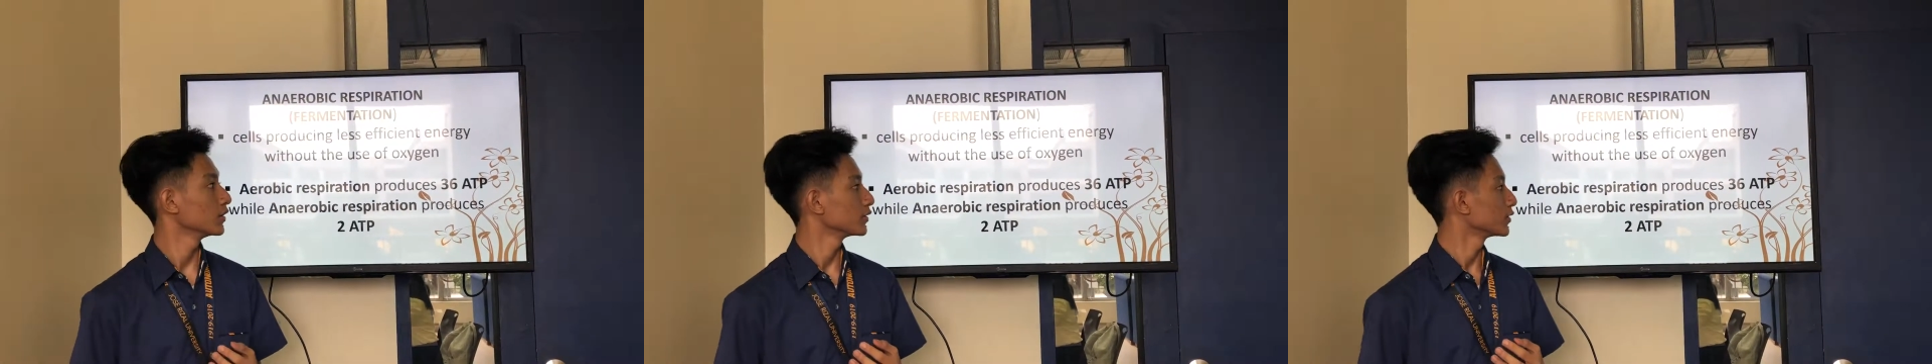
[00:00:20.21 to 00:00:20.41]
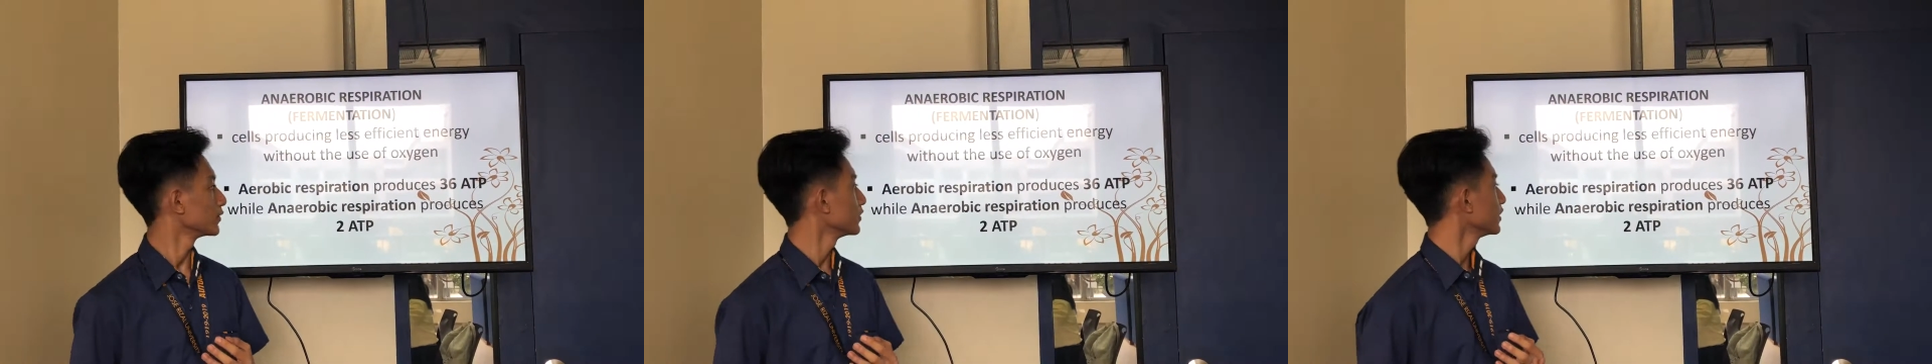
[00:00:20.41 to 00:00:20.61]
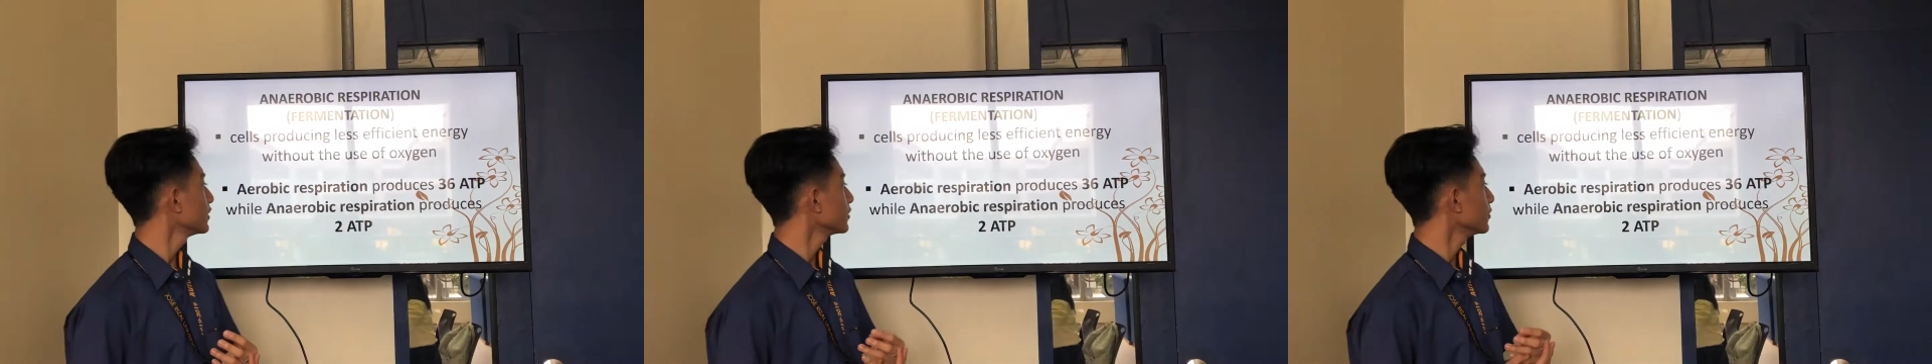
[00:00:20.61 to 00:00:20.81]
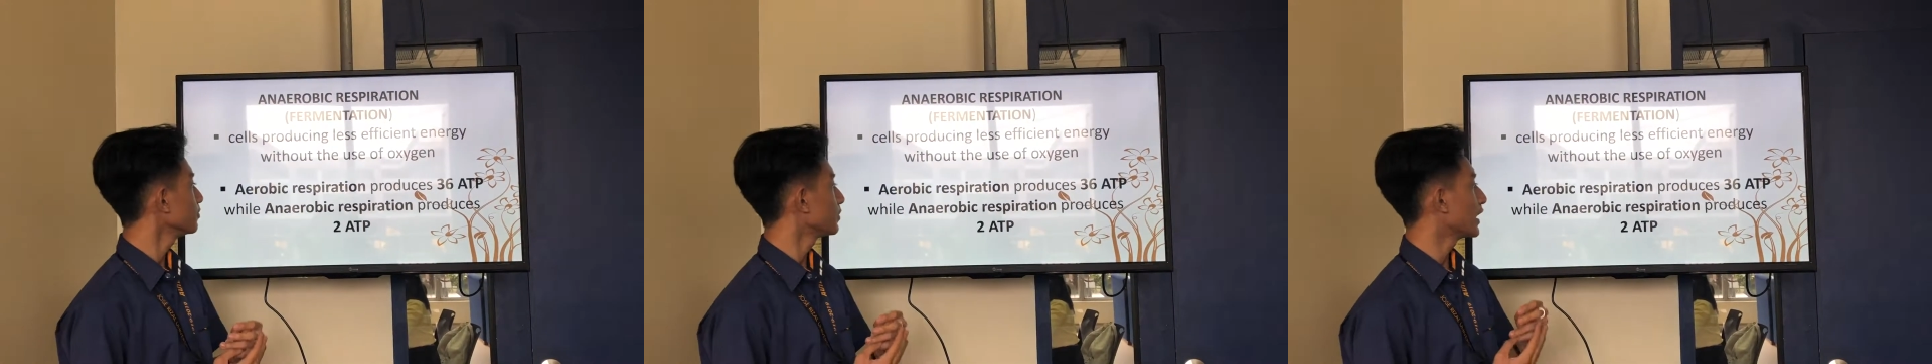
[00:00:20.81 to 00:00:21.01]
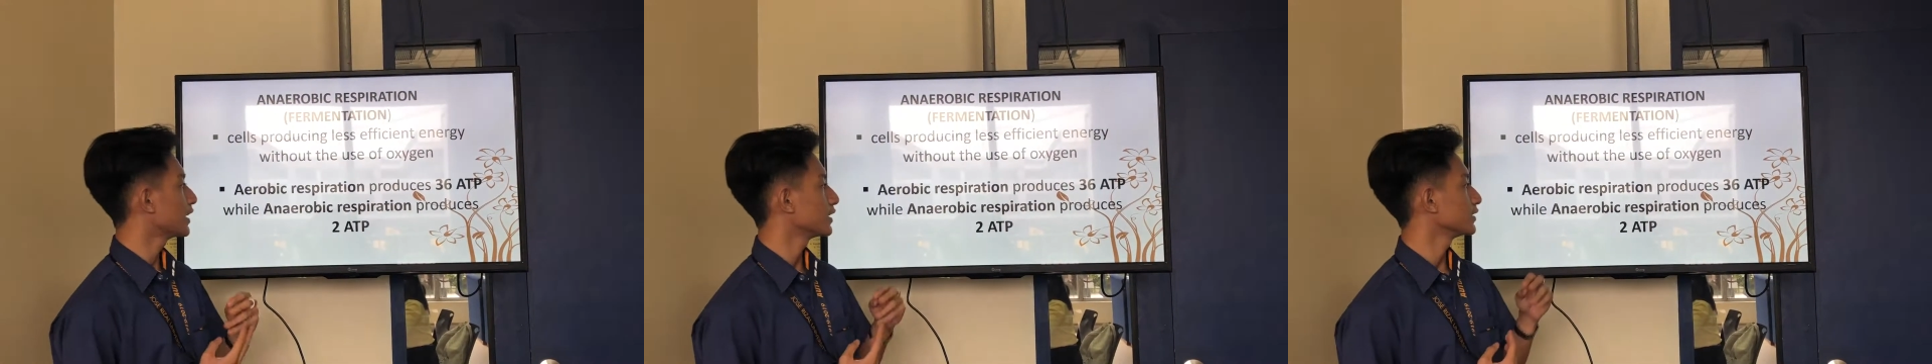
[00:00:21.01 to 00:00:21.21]
So in
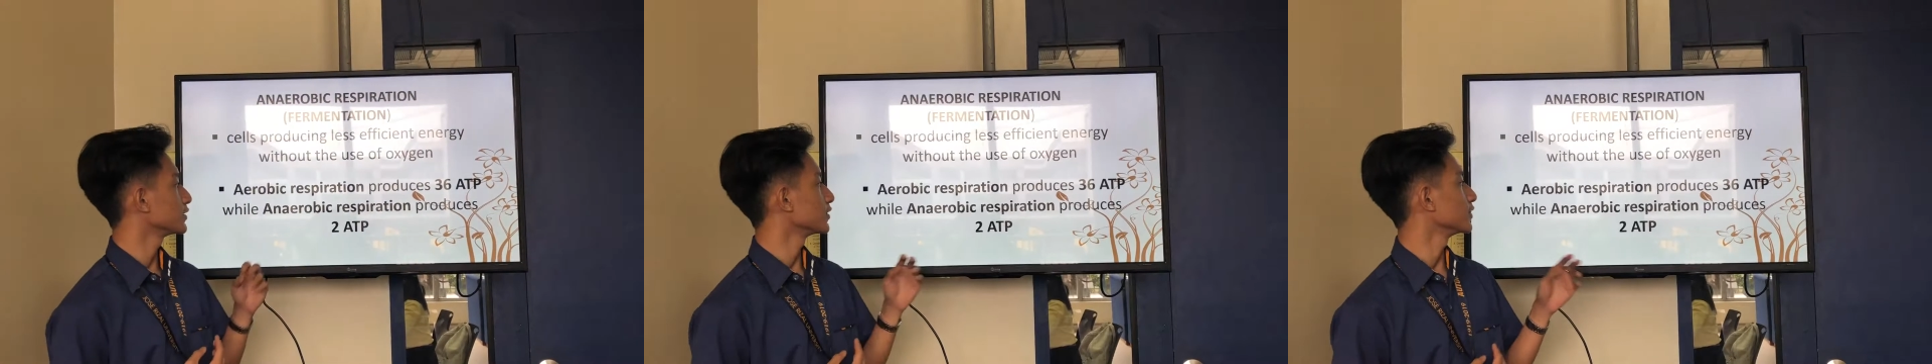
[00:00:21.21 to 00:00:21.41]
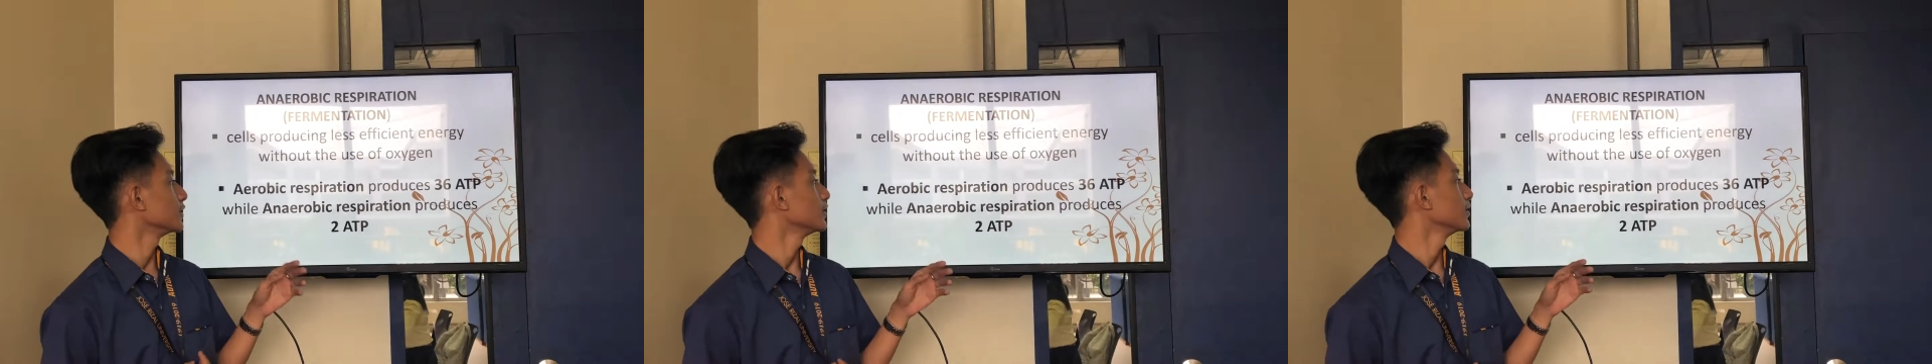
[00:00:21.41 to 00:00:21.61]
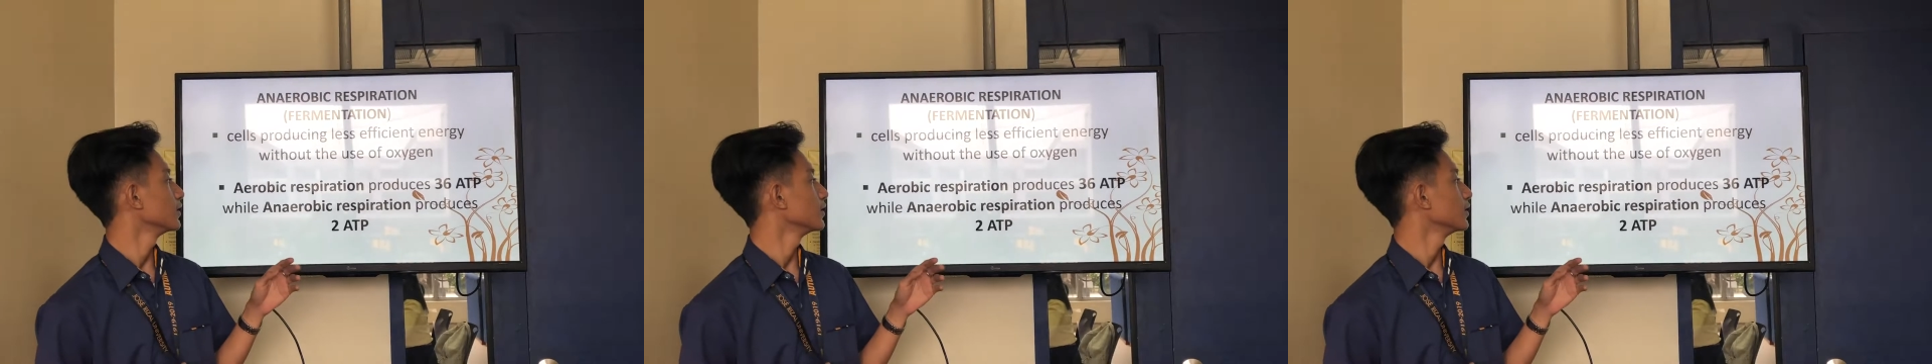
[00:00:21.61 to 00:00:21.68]
comparison,